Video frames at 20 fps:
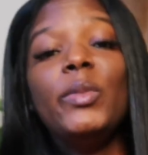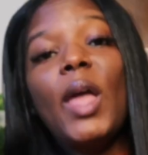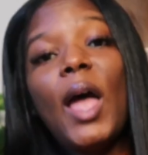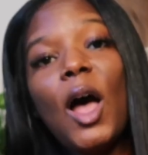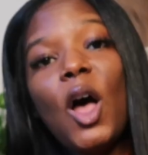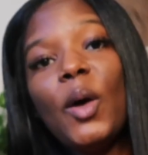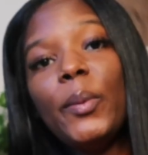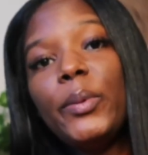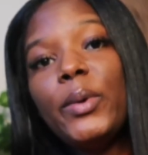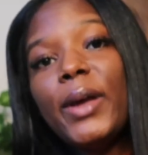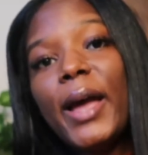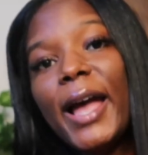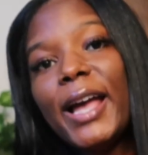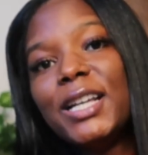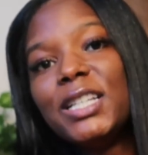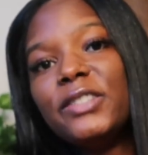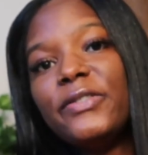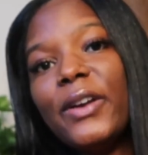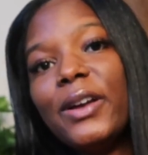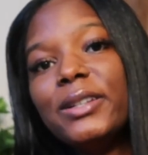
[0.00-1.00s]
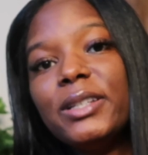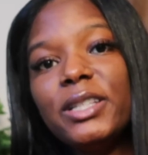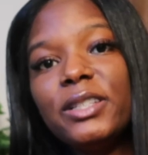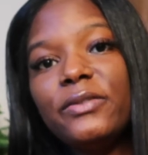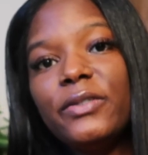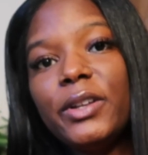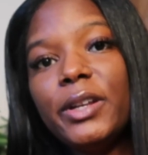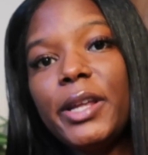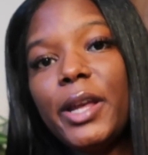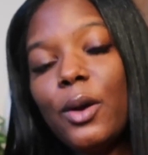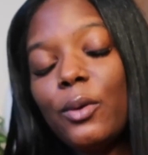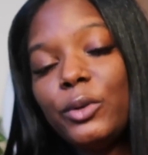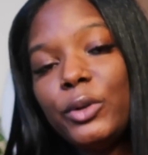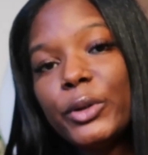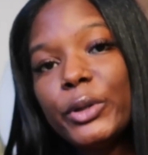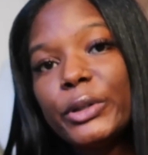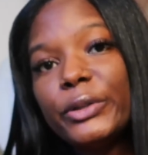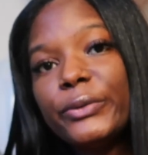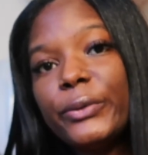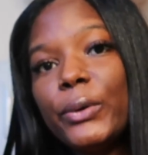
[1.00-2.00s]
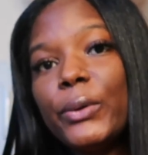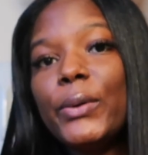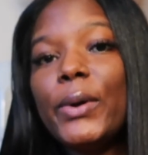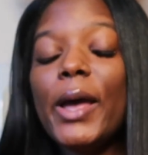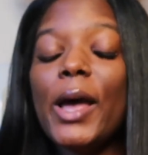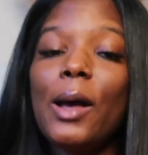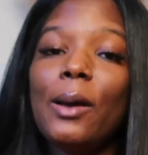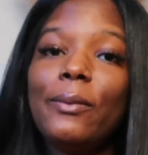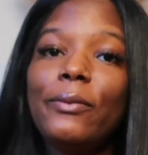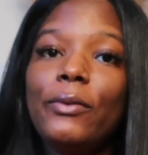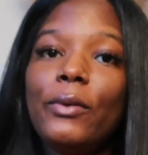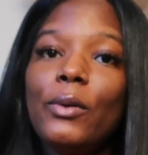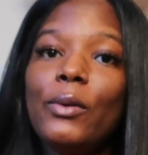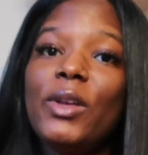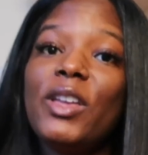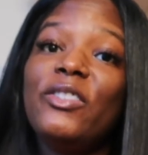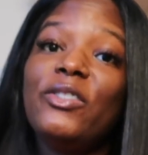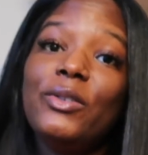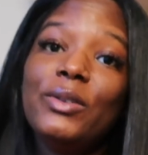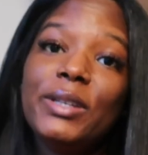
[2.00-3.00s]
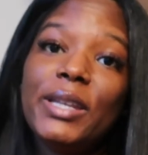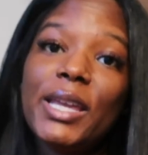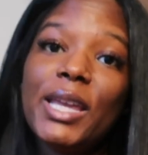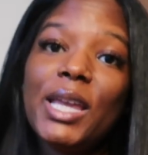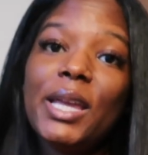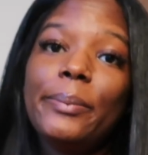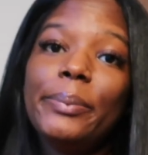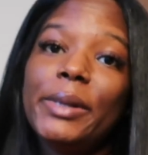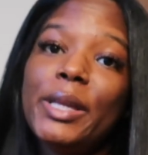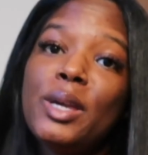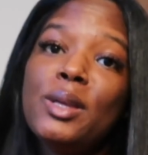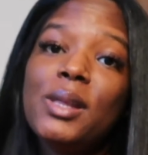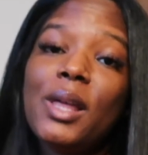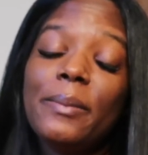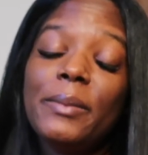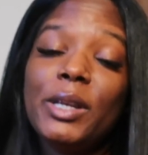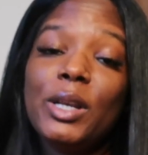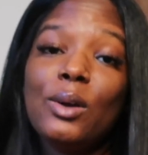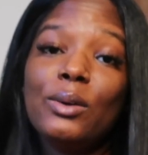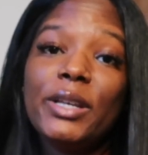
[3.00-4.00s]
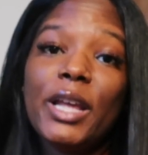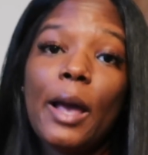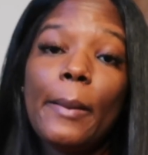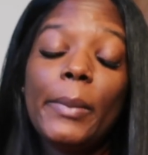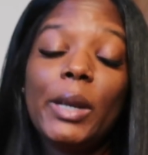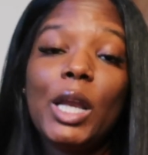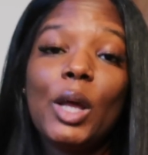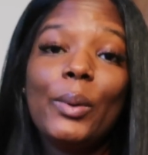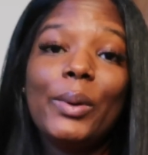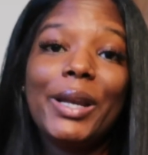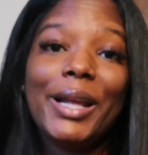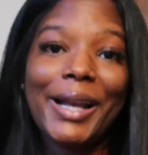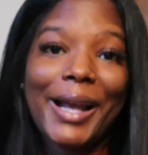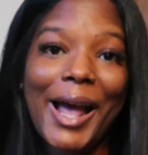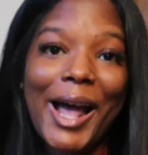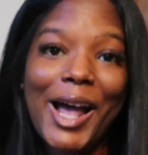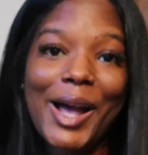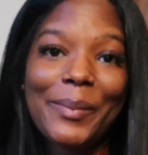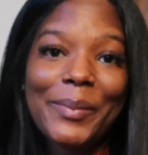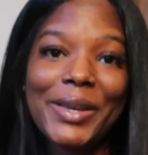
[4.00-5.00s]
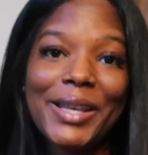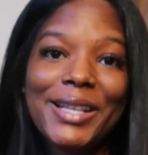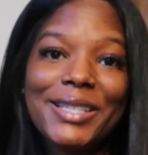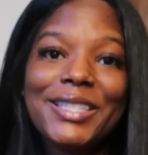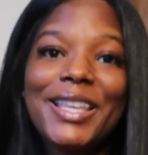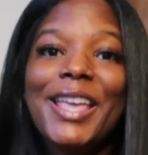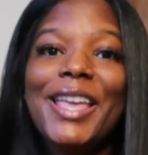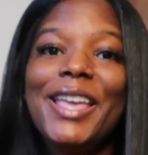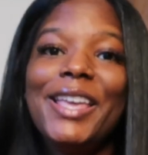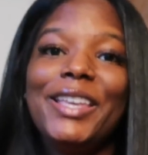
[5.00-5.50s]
I hope you guys found this video useful, helpful. If you did, please let me know down below in the comments.